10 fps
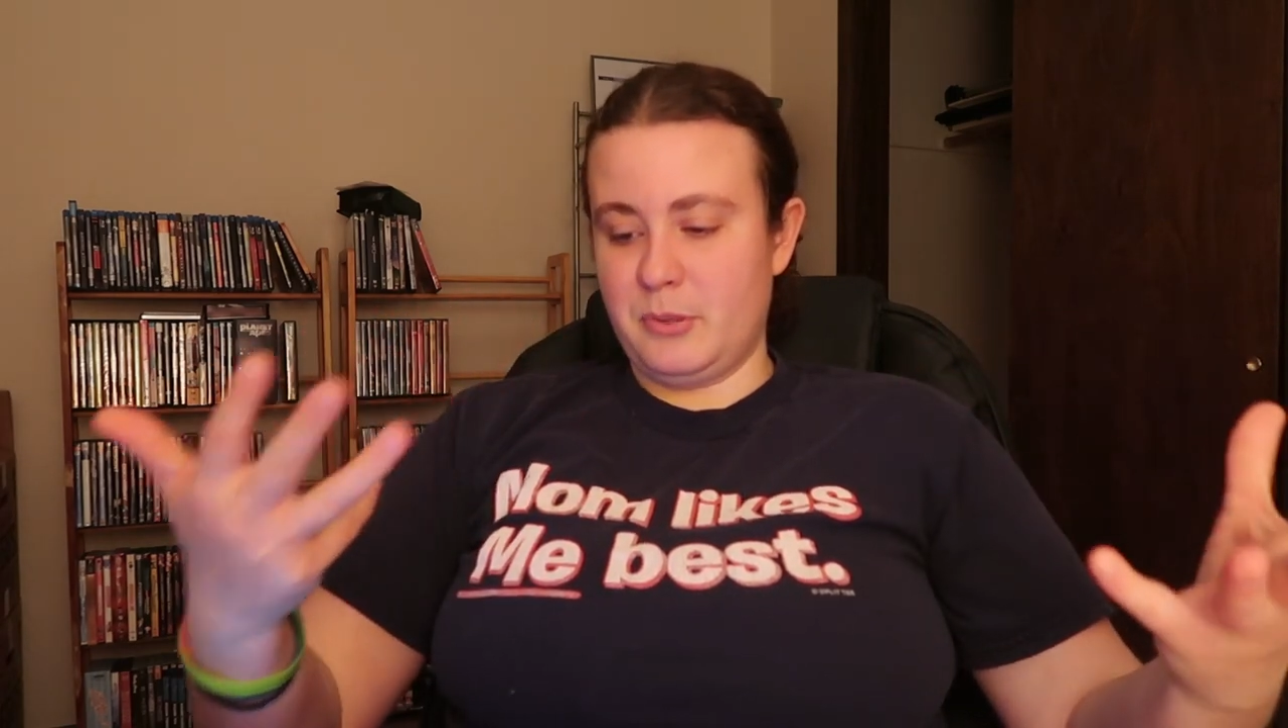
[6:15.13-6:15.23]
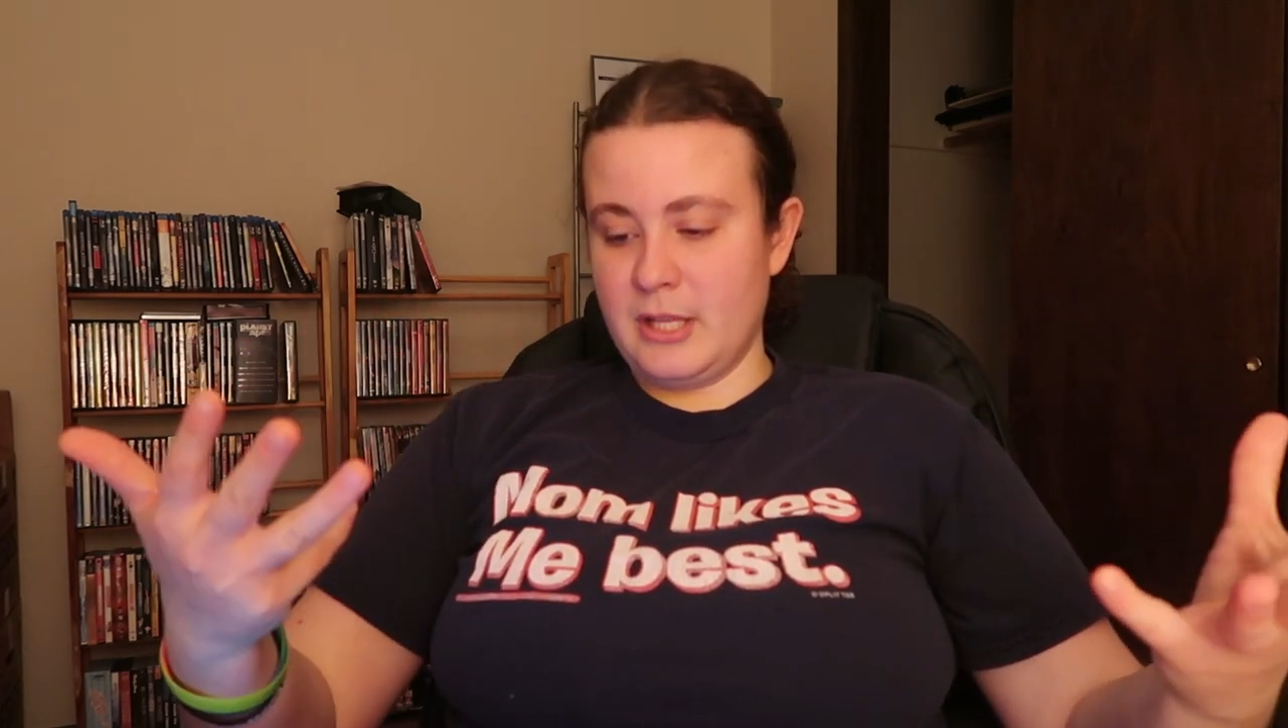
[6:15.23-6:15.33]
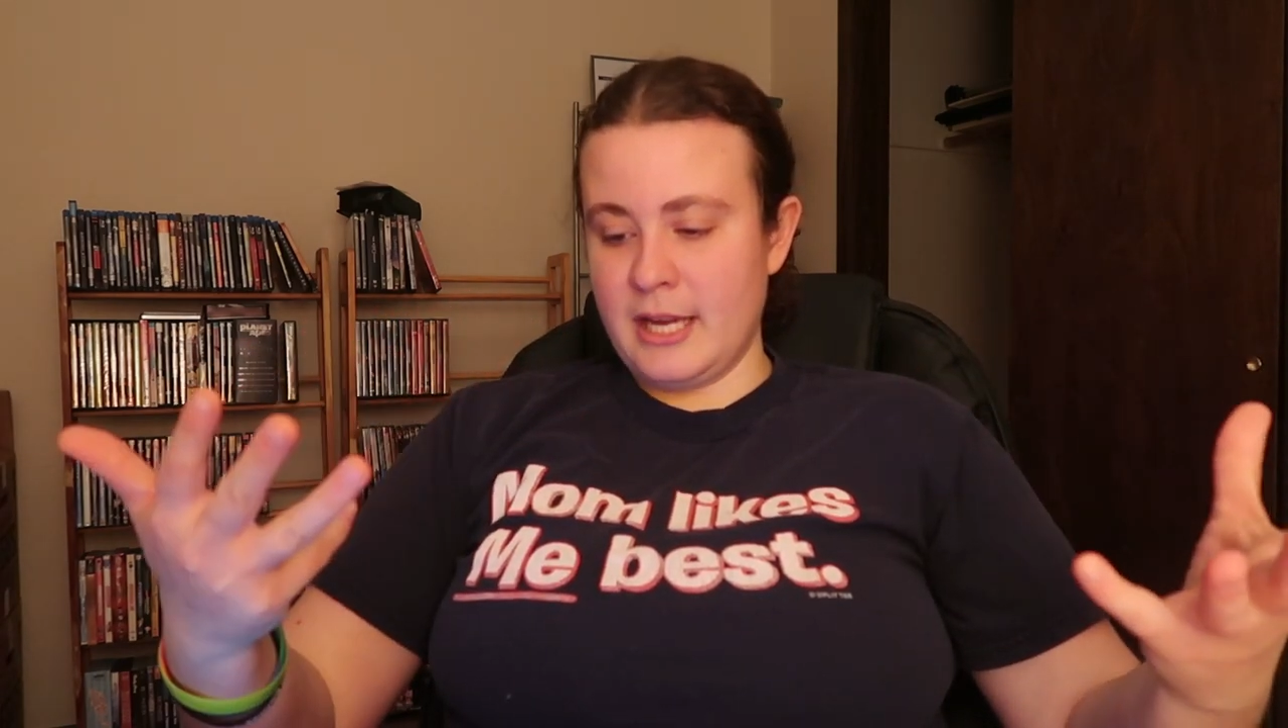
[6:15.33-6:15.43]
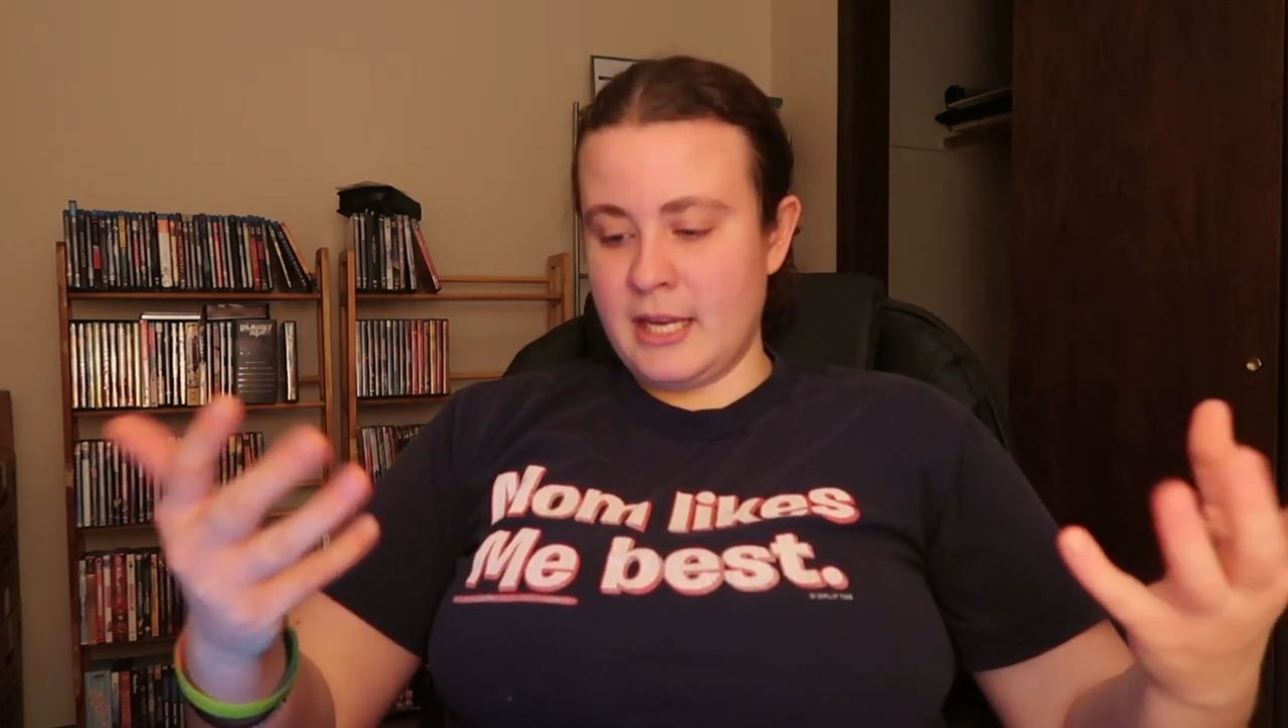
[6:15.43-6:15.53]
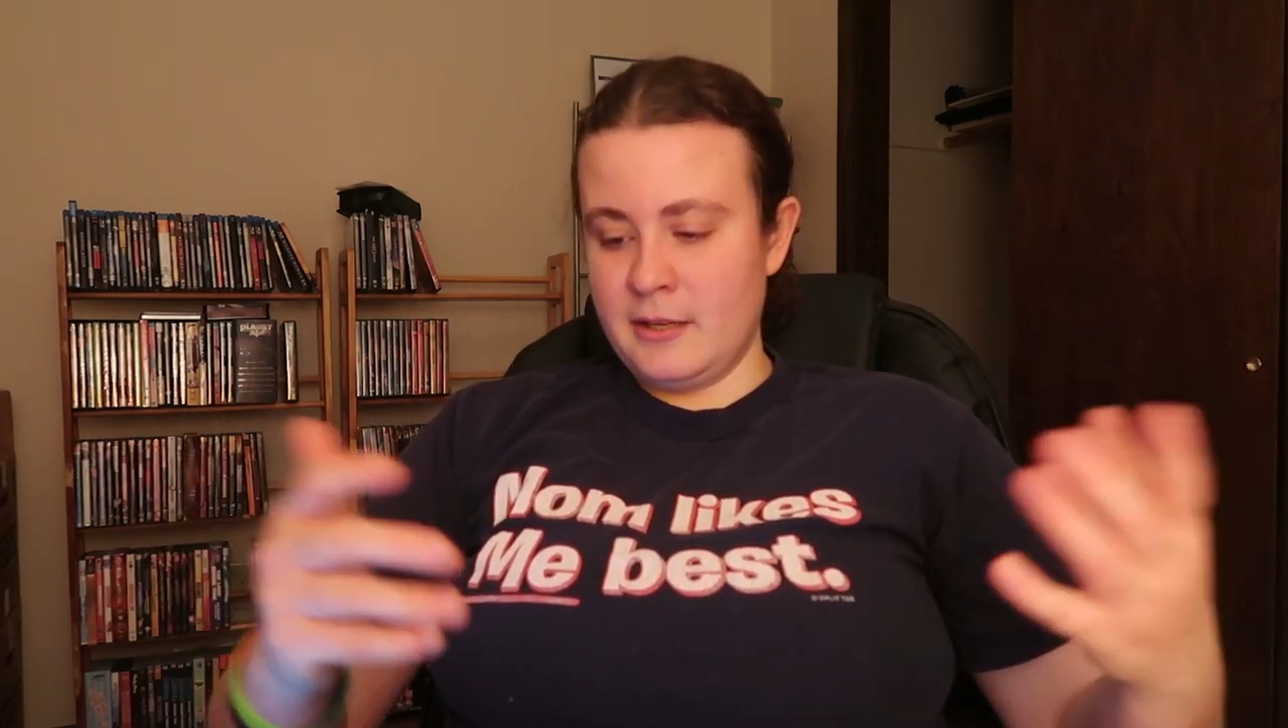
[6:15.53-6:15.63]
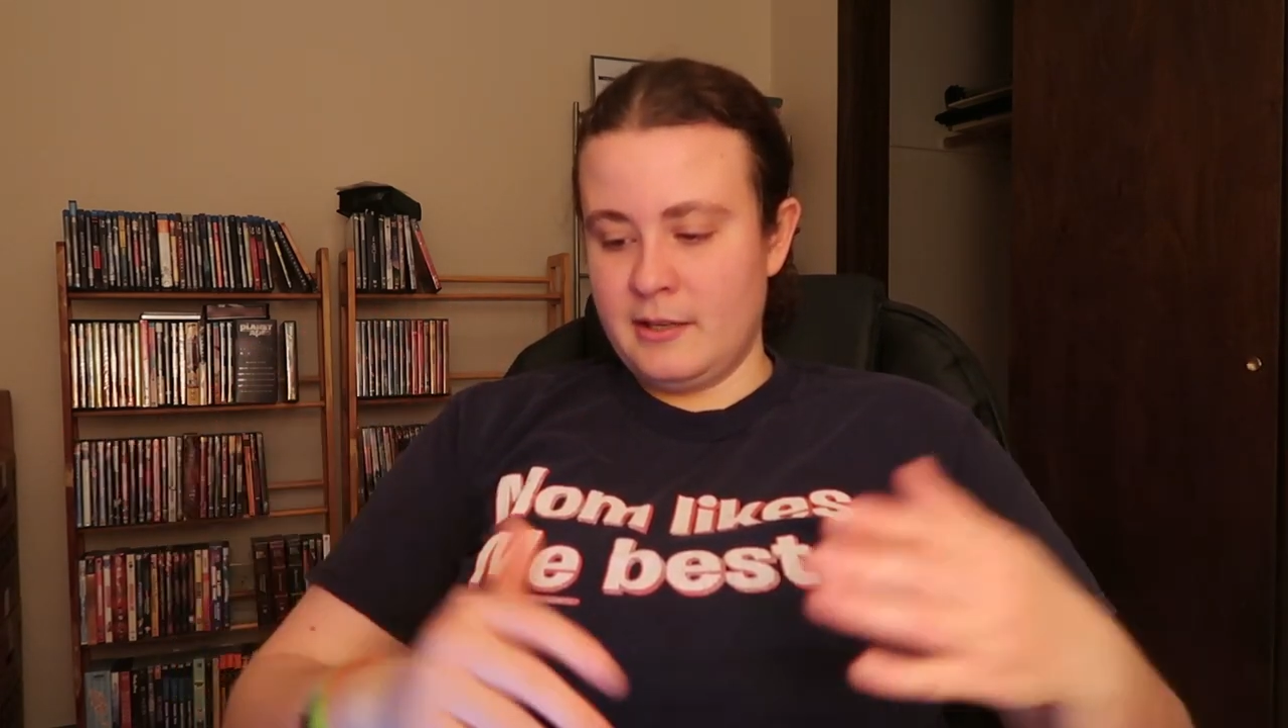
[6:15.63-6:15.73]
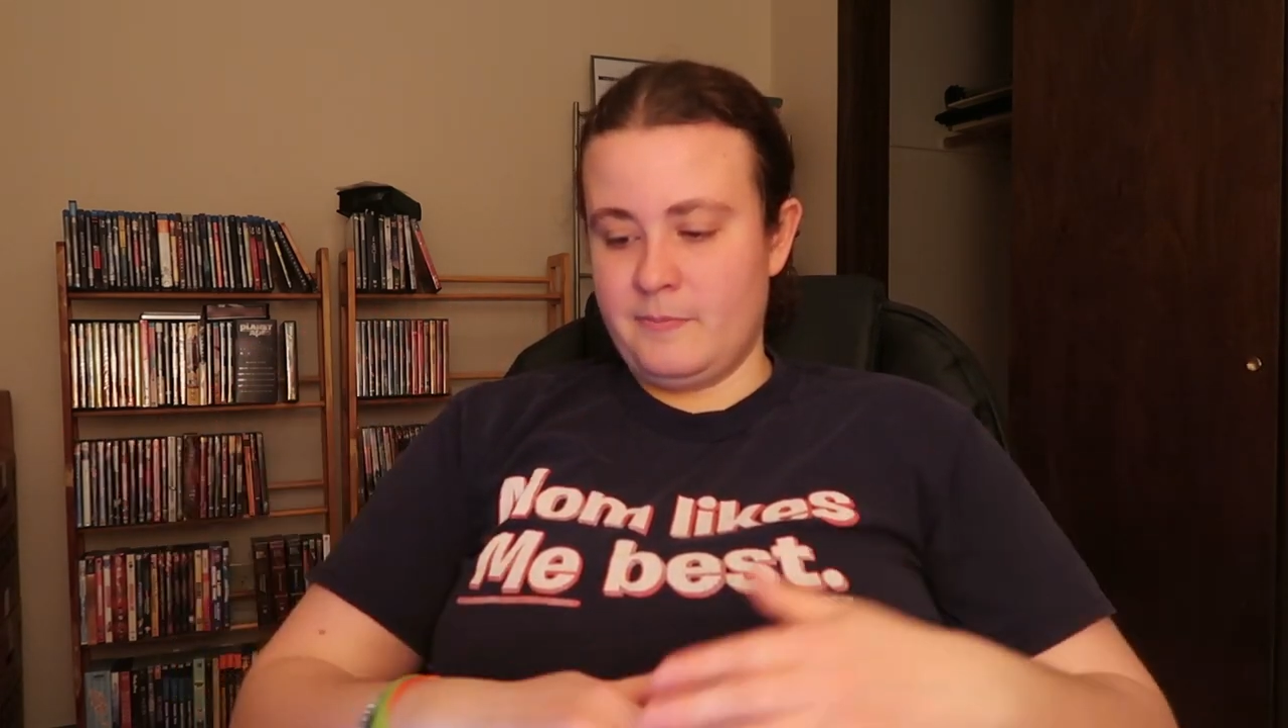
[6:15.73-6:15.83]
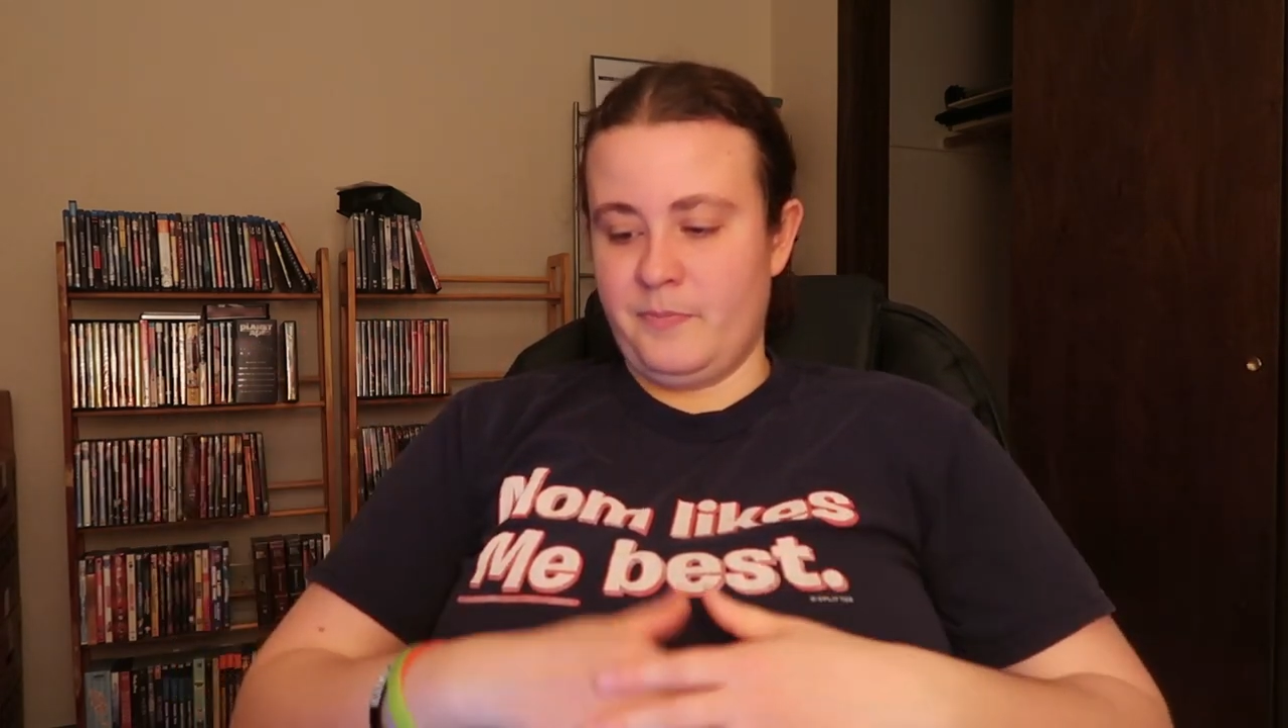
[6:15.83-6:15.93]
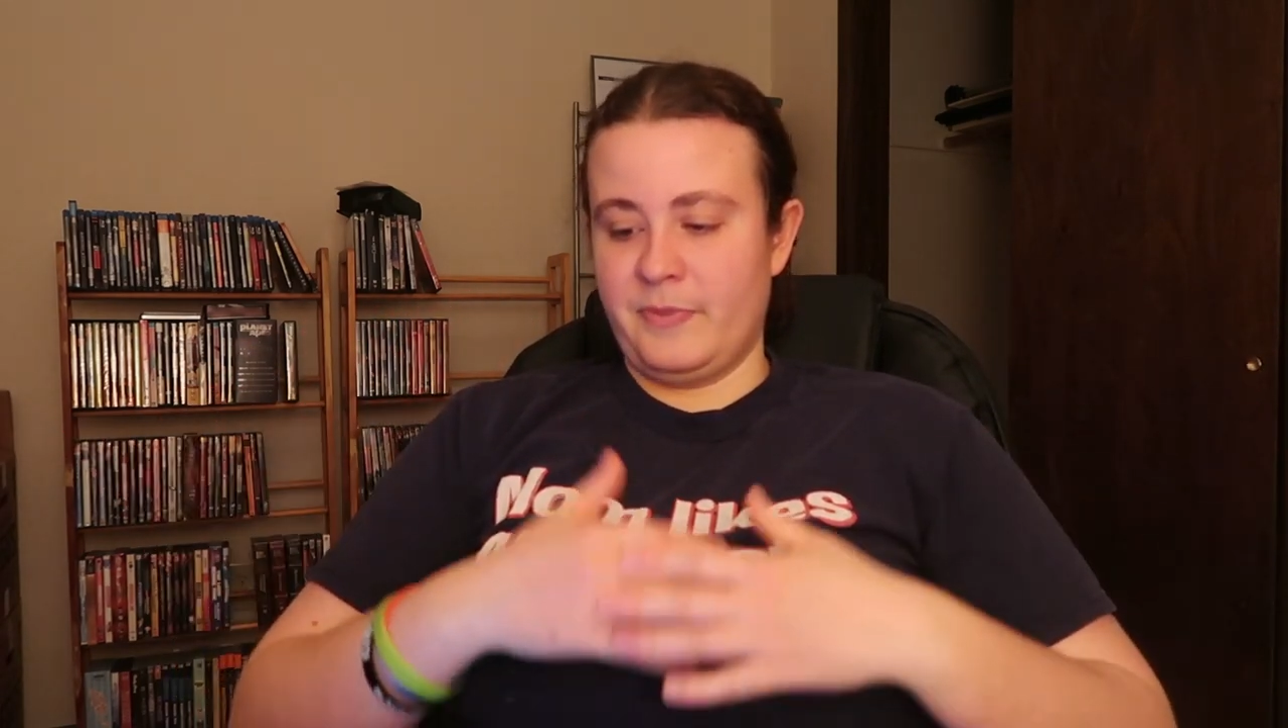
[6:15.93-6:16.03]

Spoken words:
play,